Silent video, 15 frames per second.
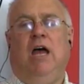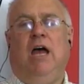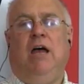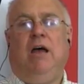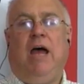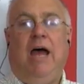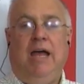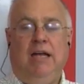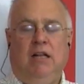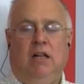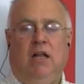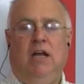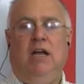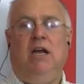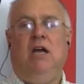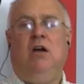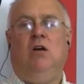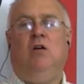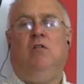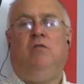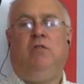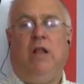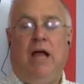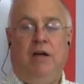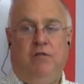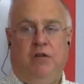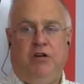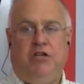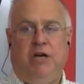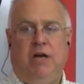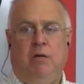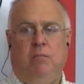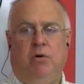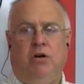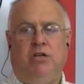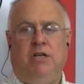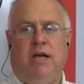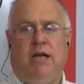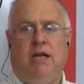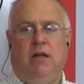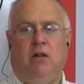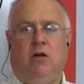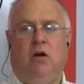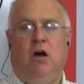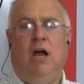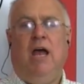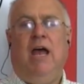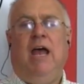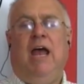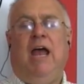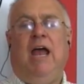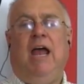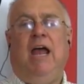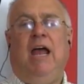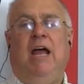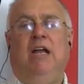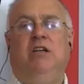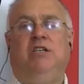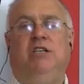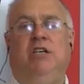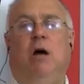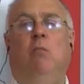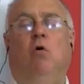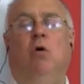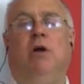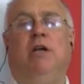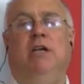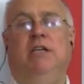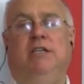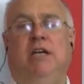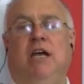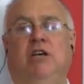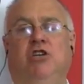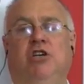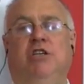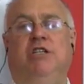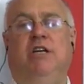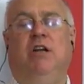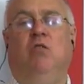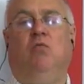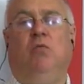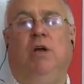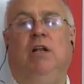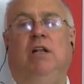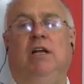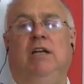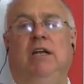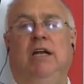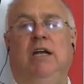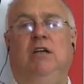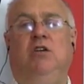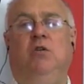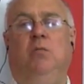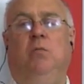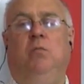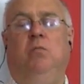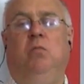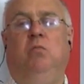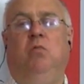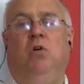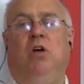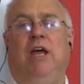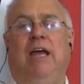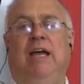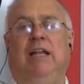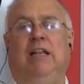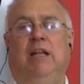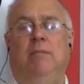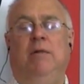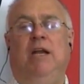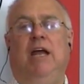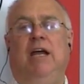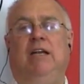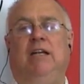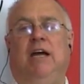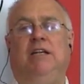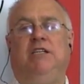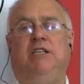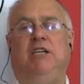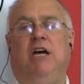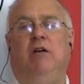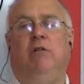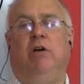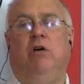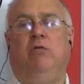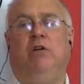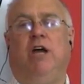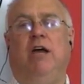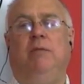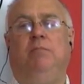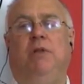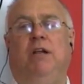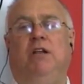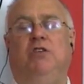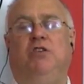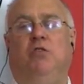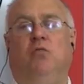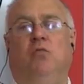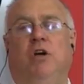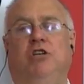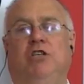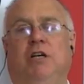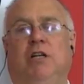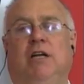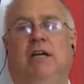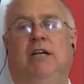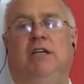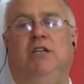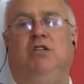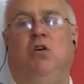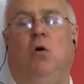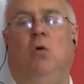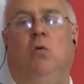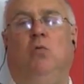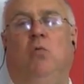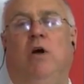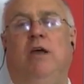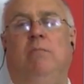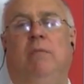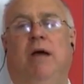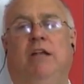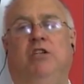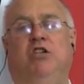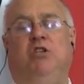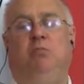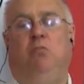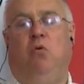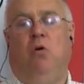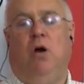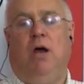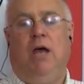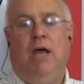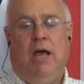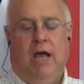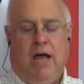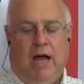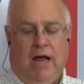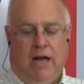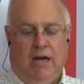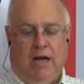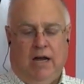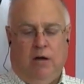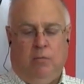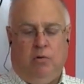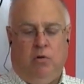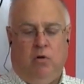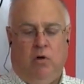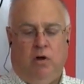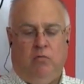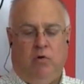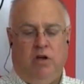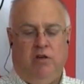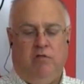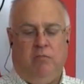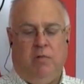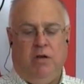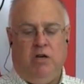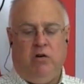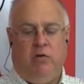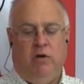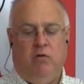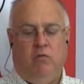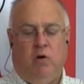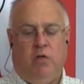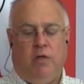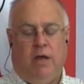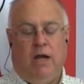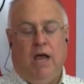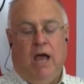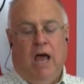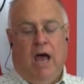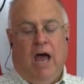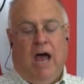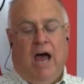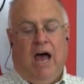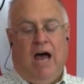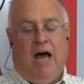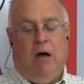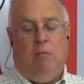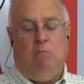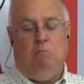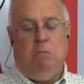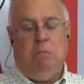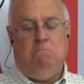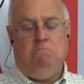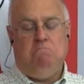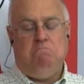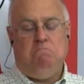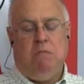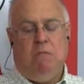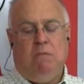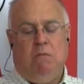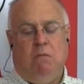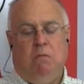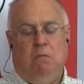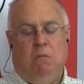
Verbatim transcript: angling, fly fishing in particular, and some organizations in it really need to eliminate that stereotype that it's a rich, elitist, old white men's sport. And I applaud what you've been doing with it. Um, Thank you.